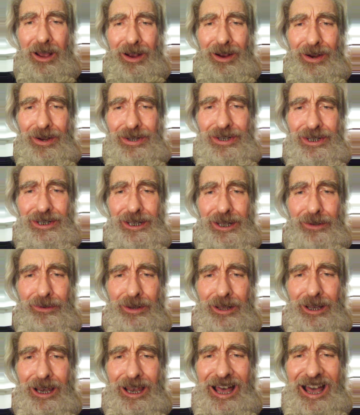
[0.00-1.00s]
are
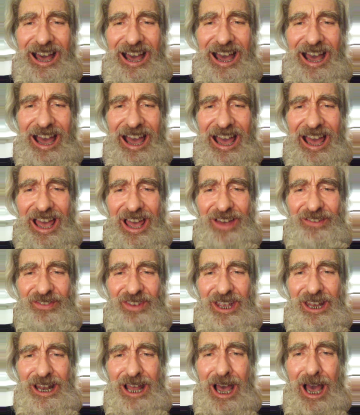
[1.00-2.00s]
still alive
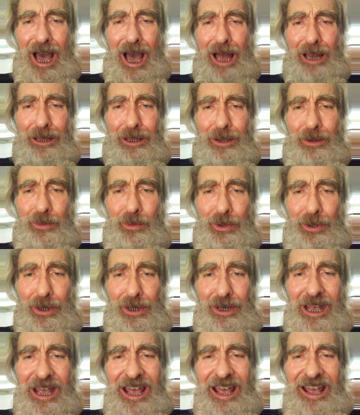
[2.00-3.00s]
in Hollywood,